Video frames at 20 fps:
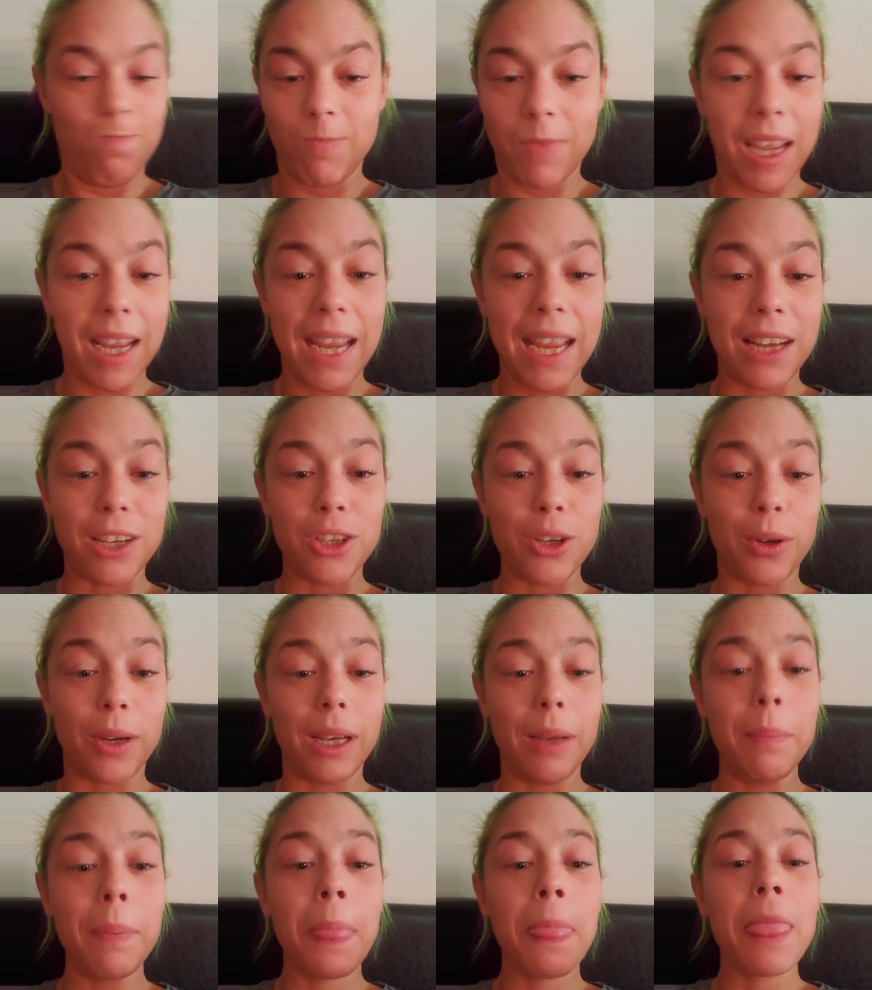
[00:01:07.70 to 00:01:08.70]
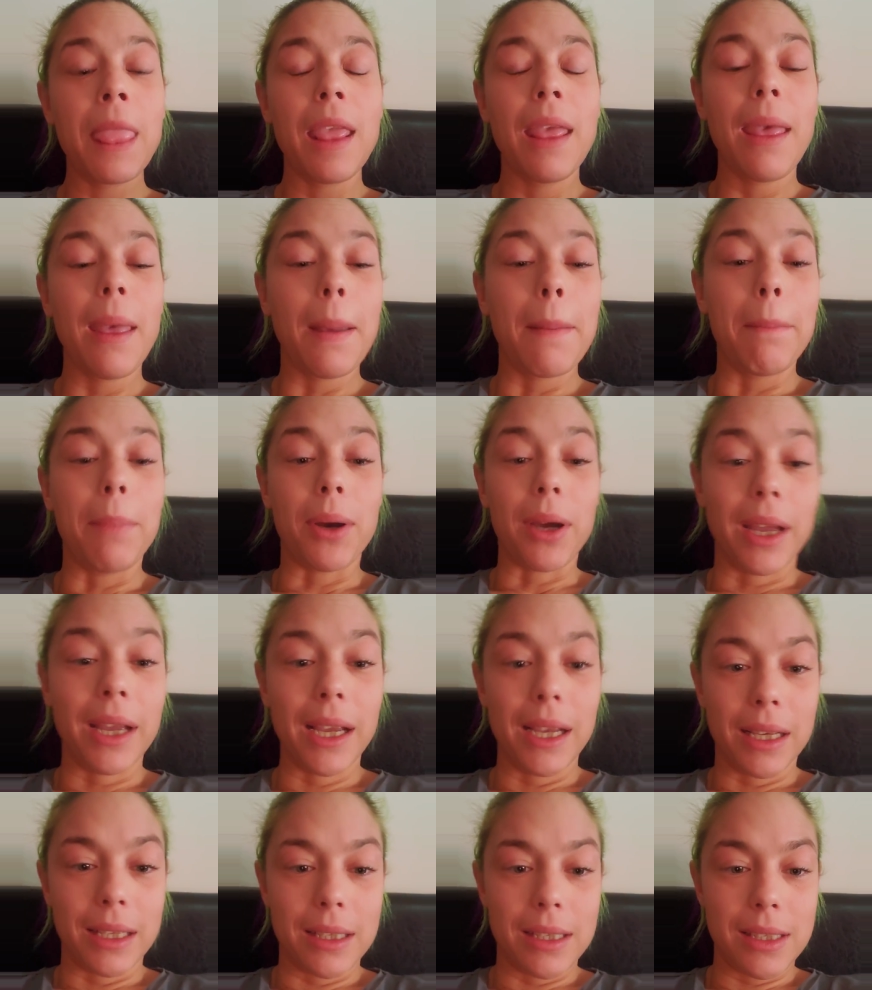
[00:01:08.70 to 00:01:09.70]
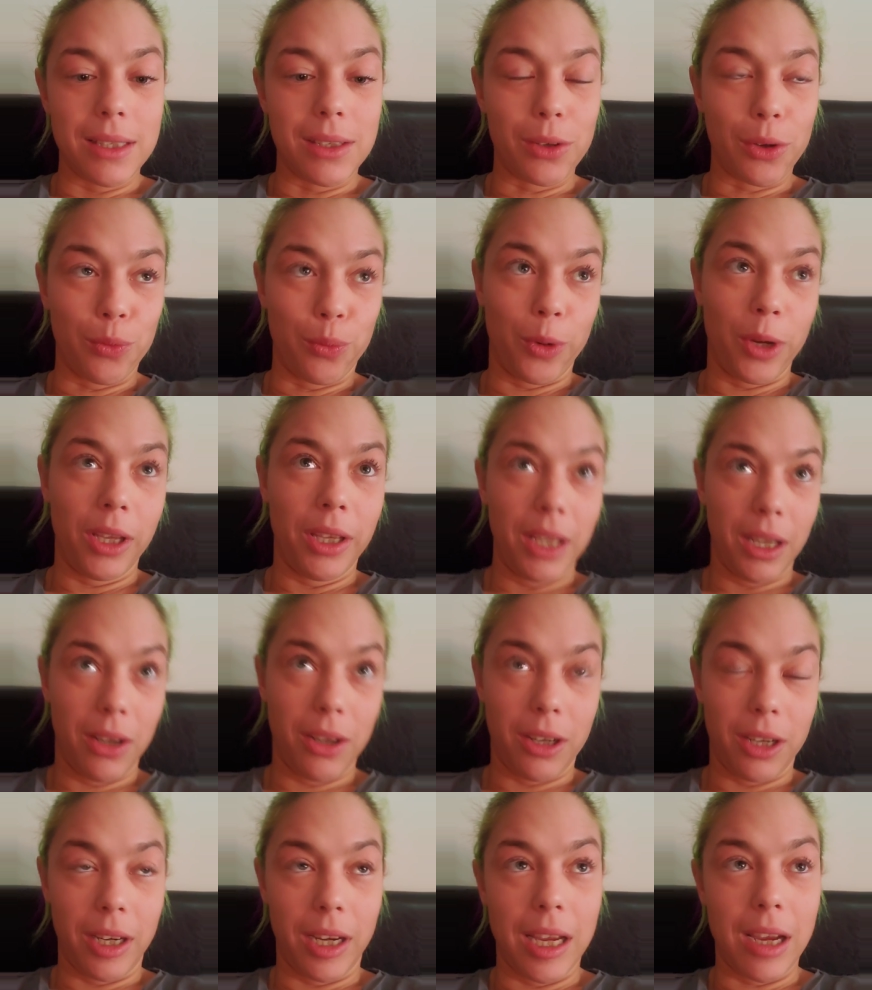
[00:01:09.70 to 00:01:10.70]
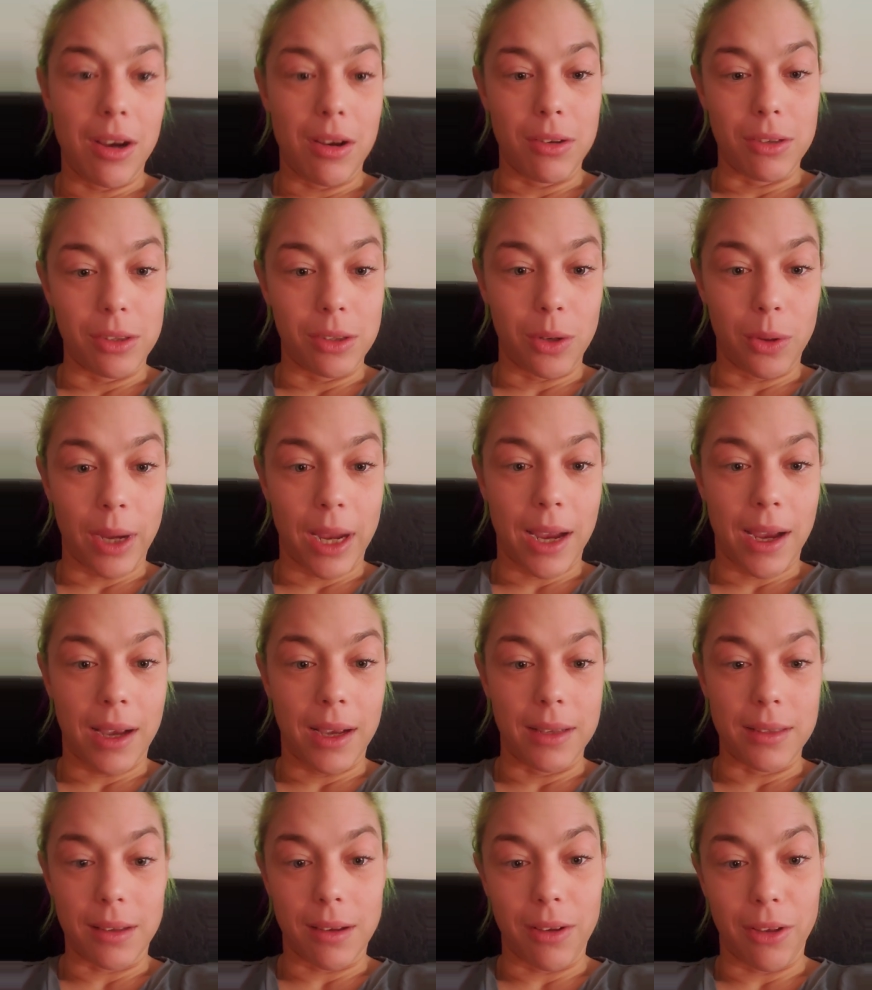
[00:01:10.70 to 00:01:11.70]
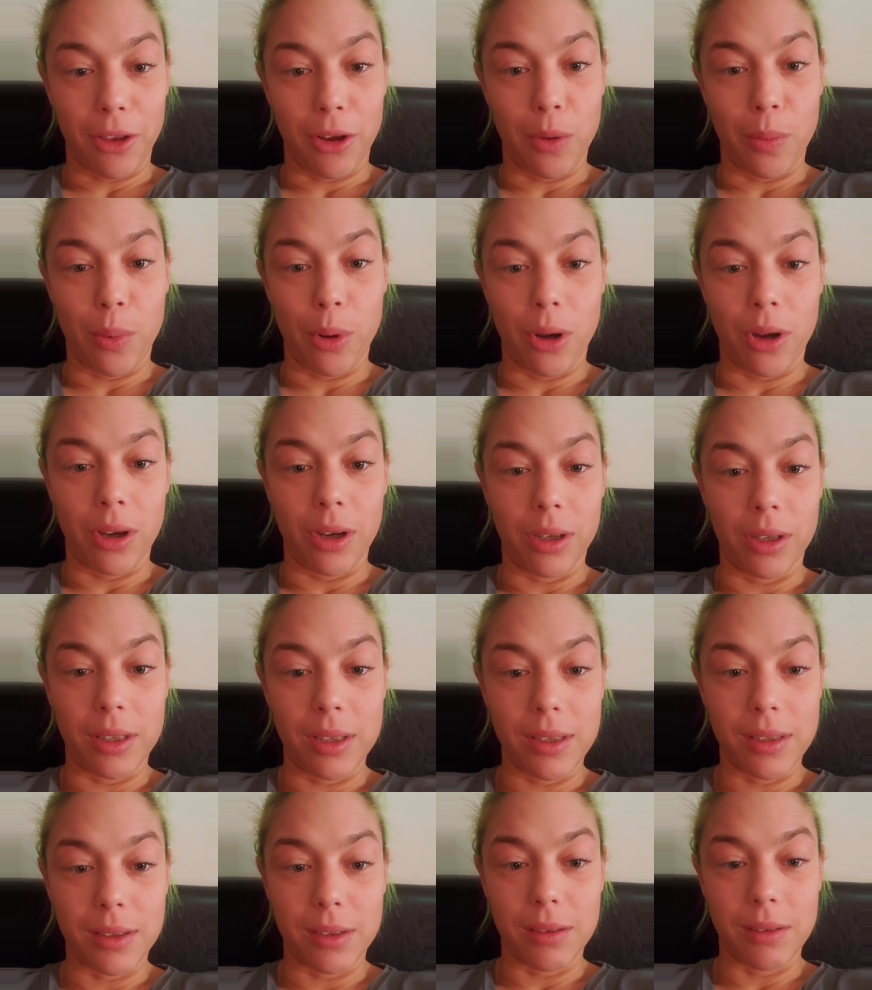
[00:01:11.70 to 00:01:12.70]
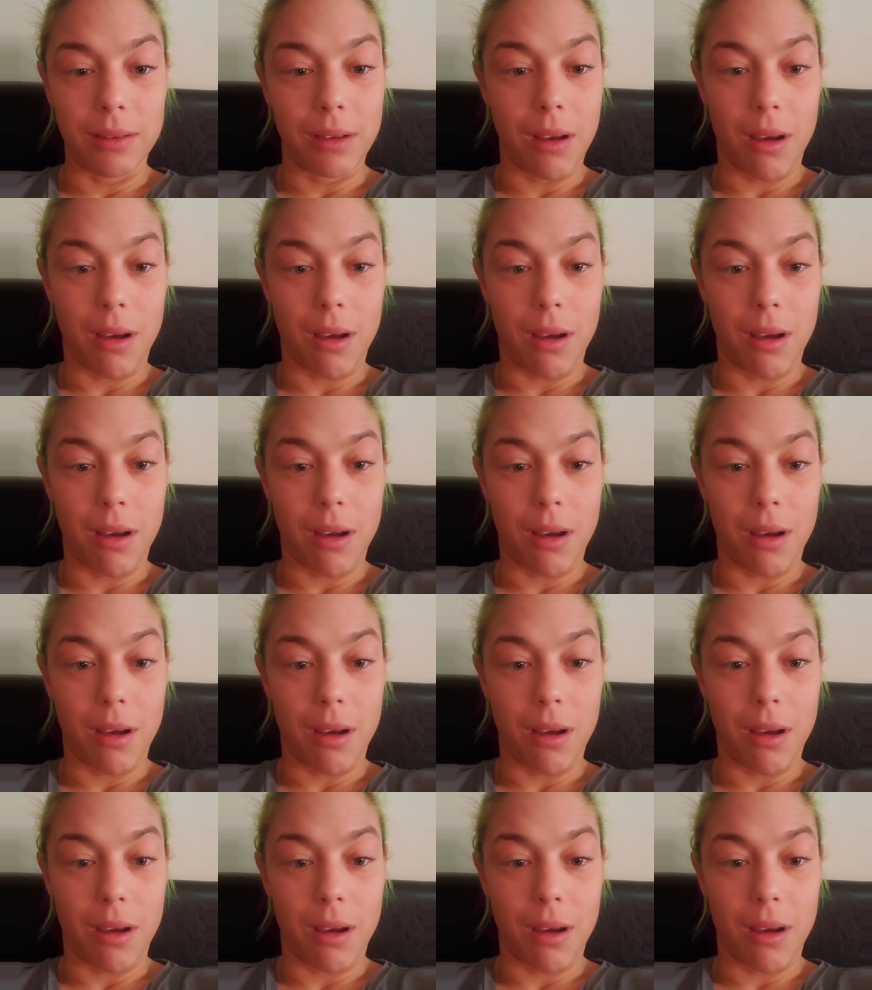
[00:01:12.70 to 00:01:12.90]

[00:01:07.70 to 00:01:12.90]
I can't do it. But it's really good. He also has other books,